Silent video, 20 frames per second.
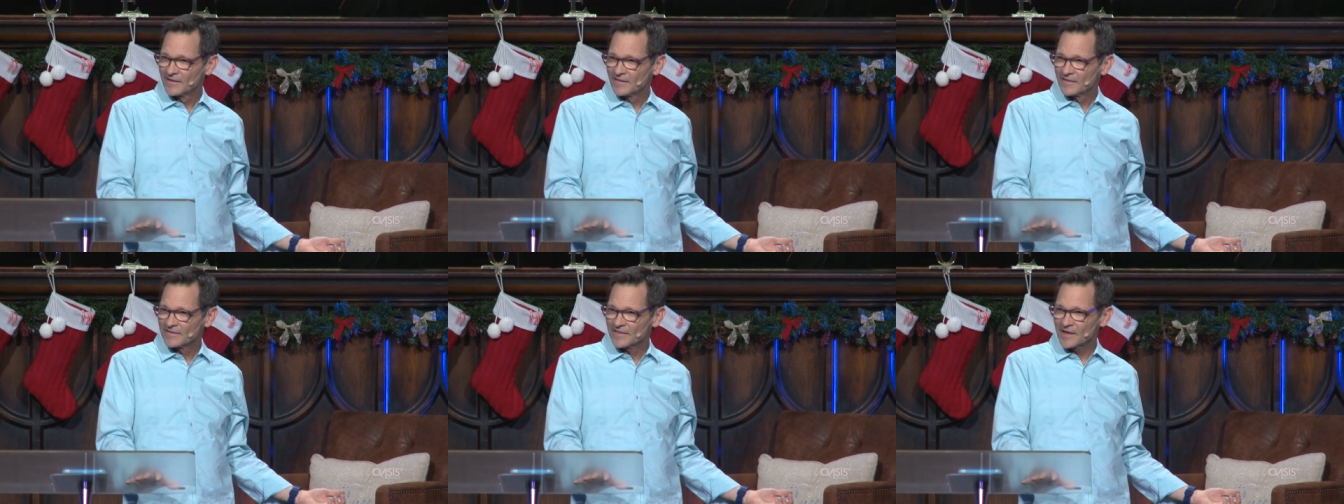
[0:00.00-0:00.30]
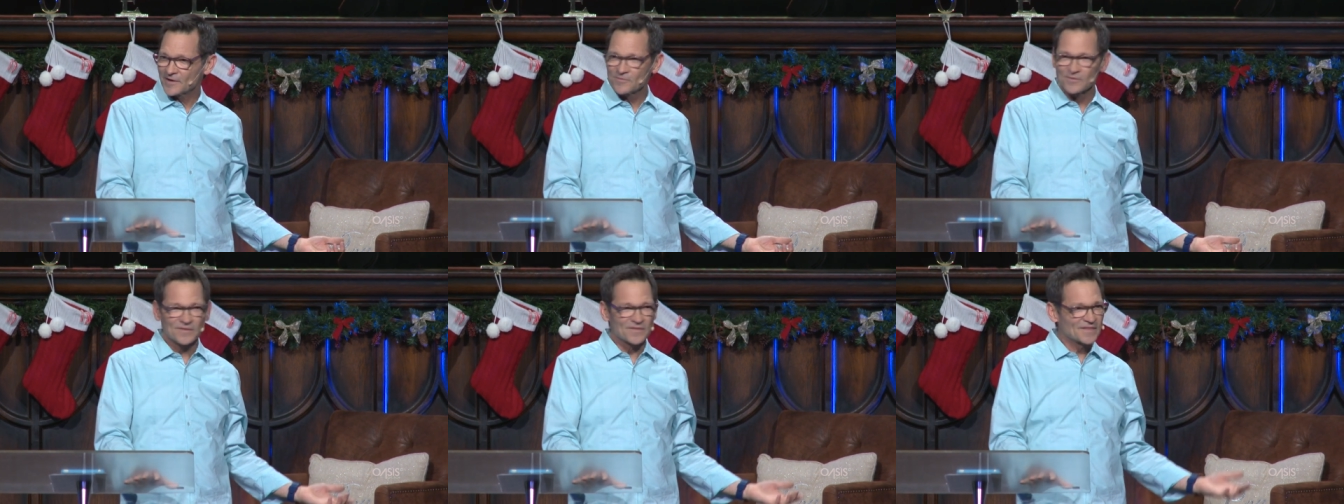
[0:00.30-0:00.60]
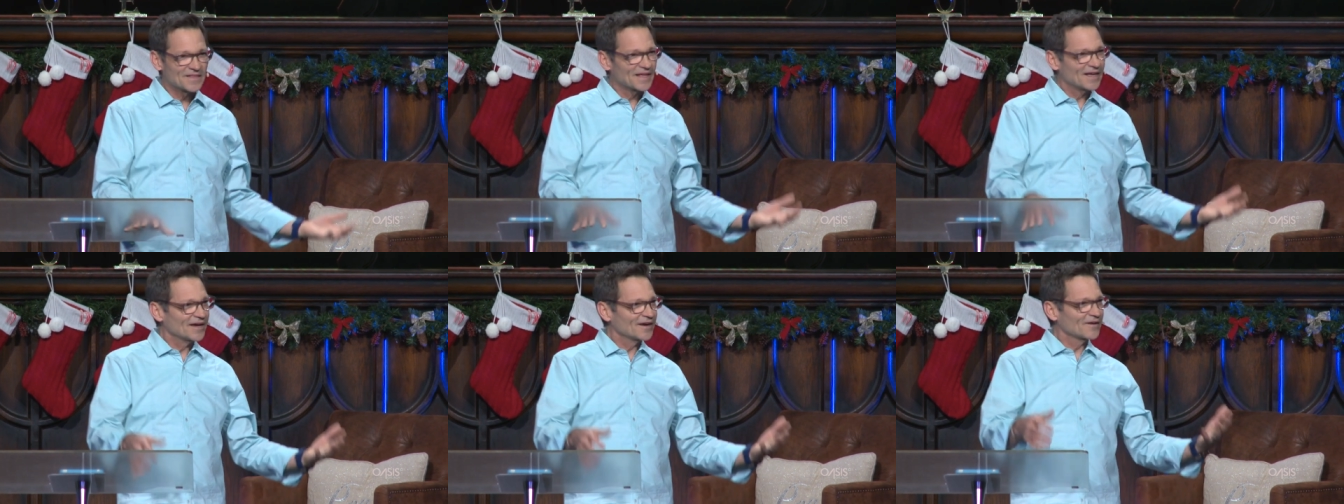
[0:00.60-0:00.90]
They were
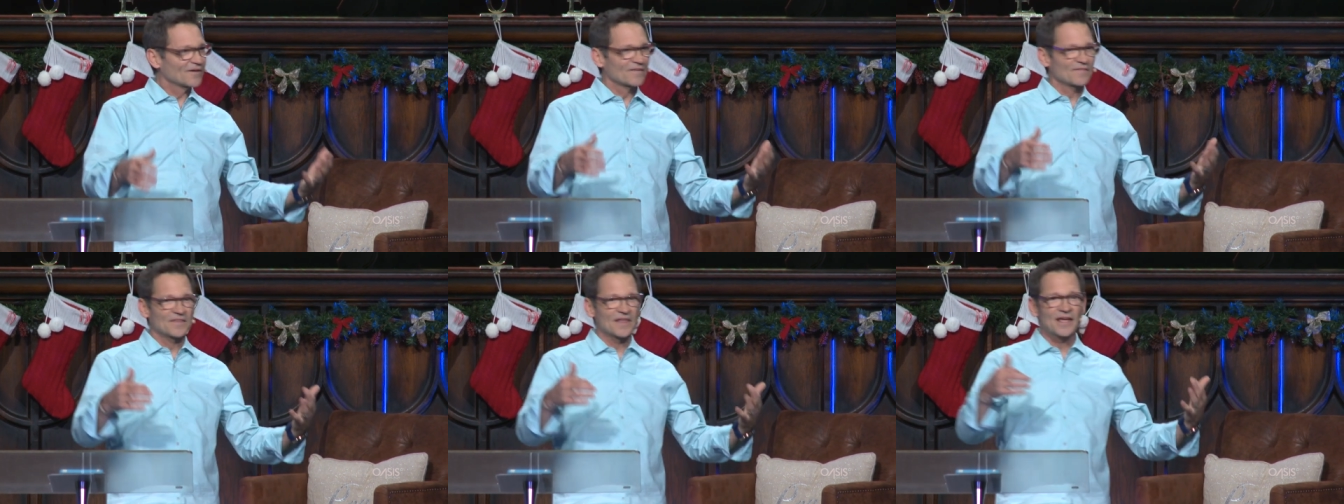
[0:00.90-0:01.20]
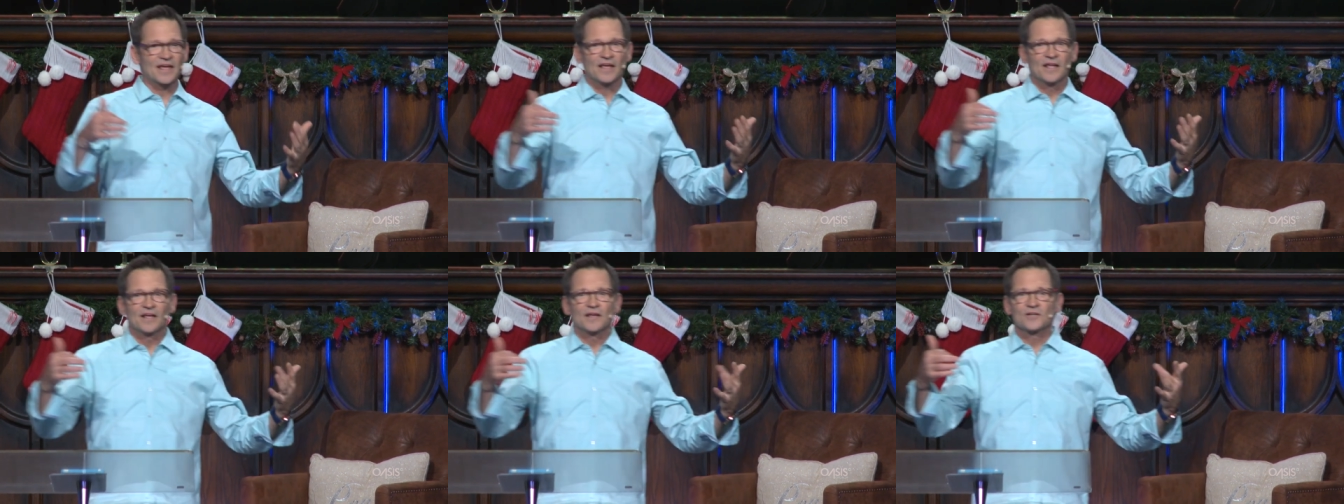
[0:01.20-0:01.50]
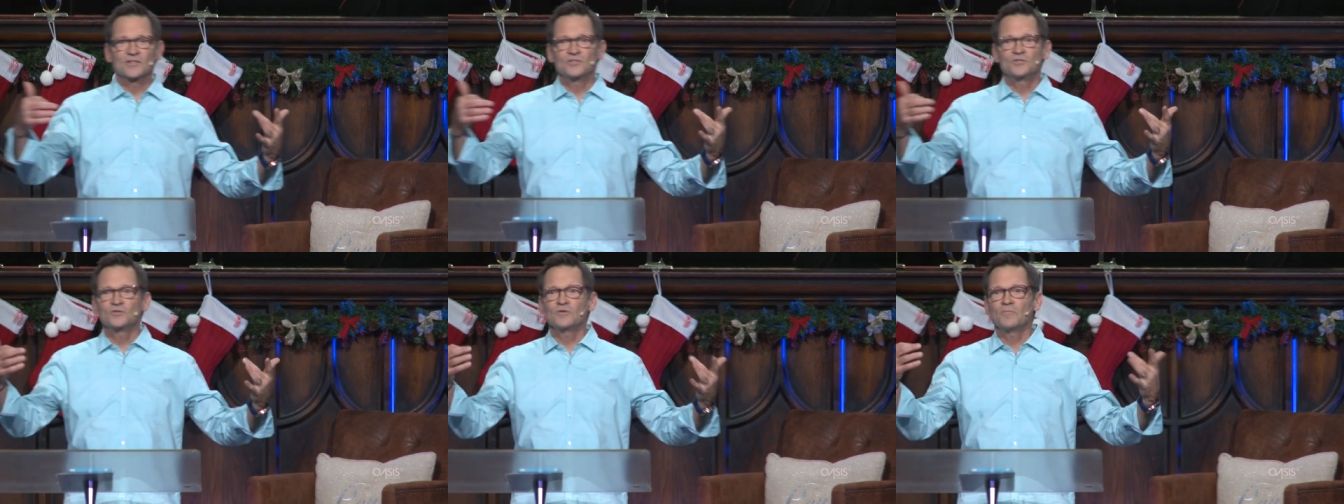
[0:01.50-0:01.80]
there. They,
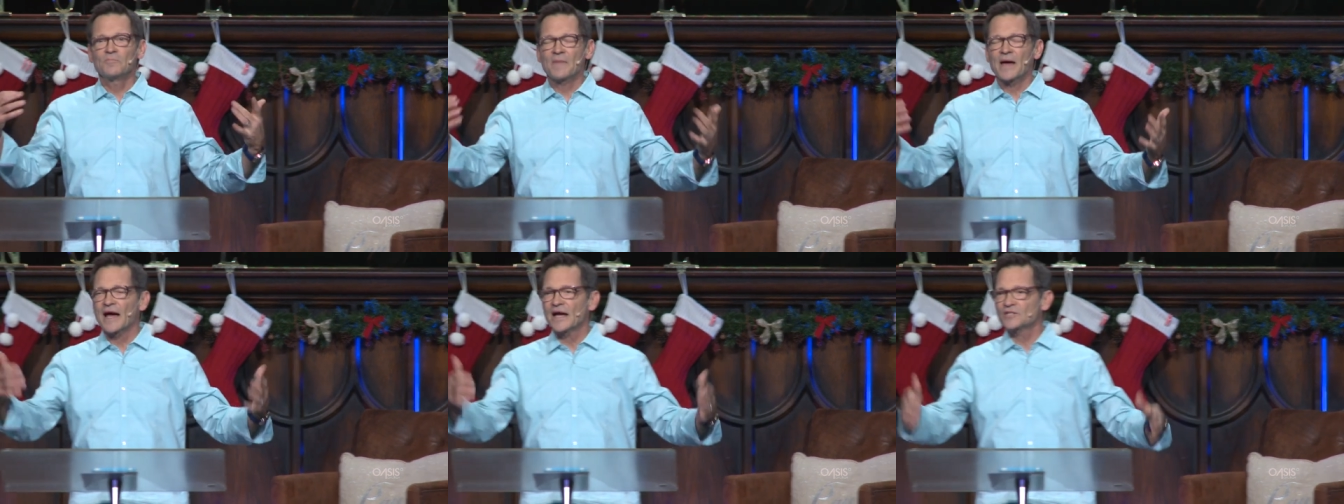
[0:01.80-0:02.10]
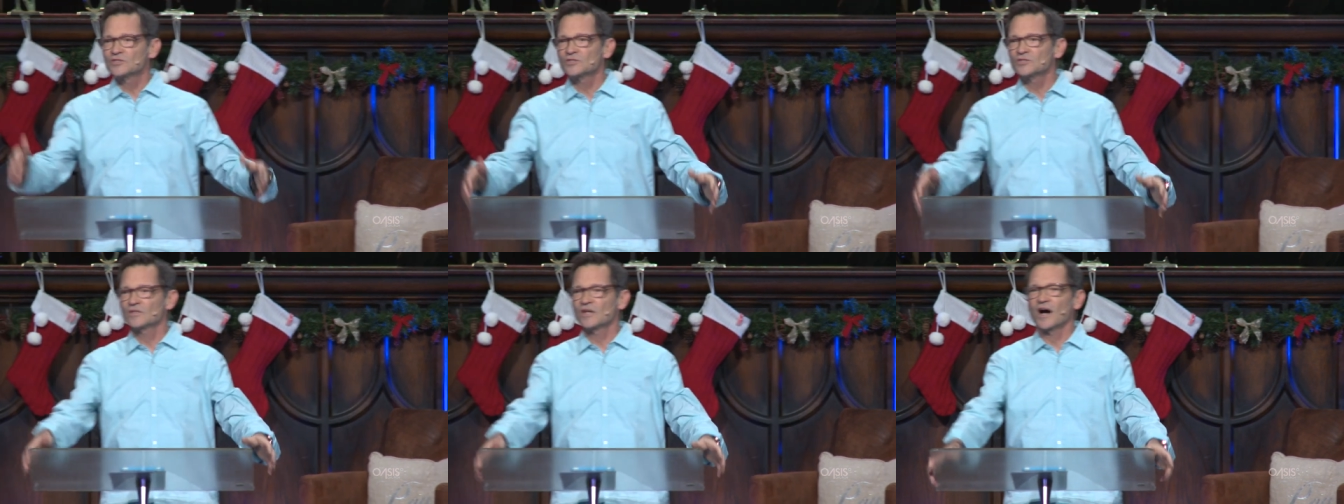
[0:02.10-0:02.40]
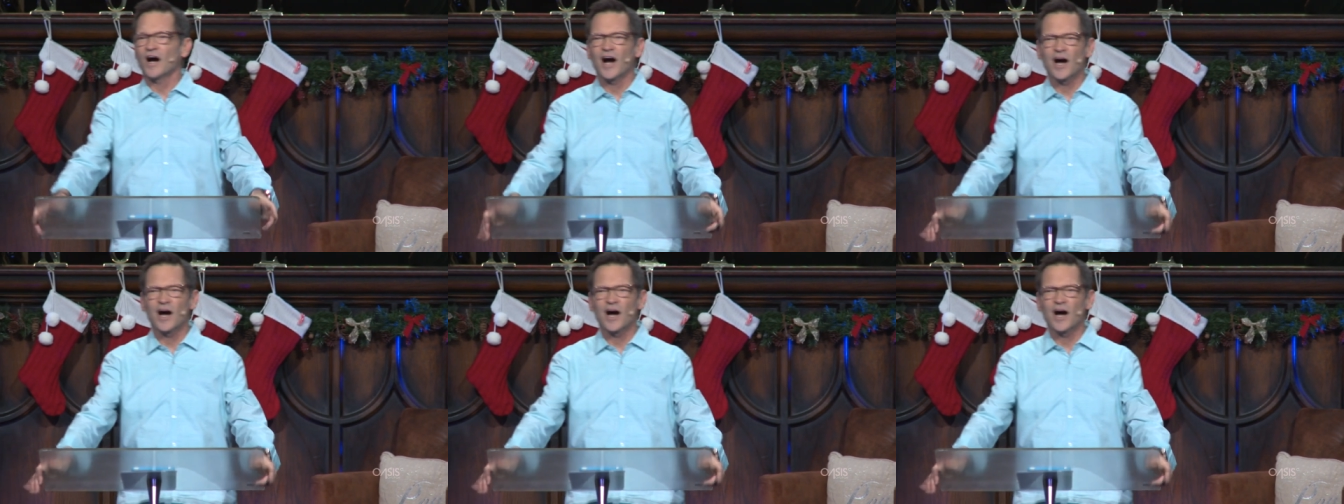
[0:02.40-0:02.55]
could you imagine the